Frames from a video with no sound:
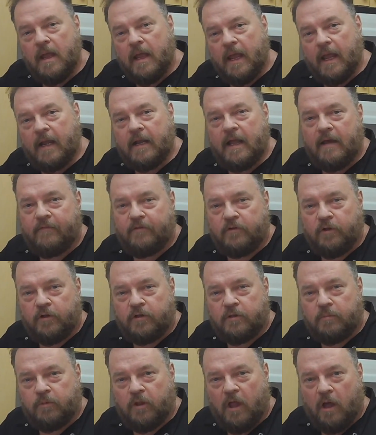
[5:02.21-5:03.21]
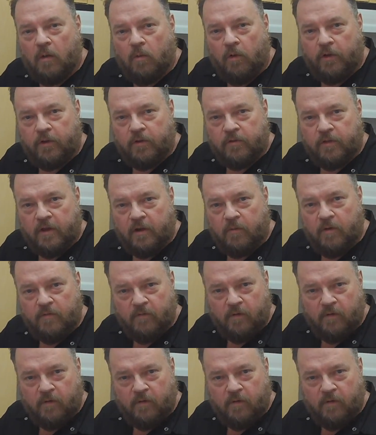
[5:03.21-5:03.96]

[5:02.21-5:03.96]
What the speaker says: and have a look at the blog while you're there. We've